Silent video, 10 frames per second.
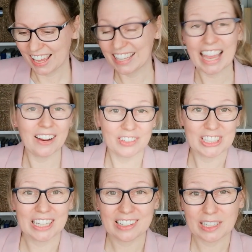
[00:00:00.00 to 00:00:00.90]
It gave the
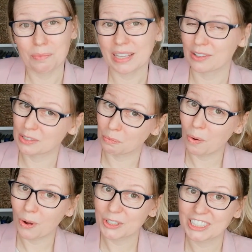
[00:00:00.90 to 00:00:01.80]
students something else to
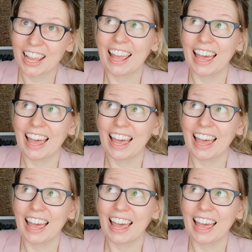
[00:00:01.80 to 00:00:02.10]
watch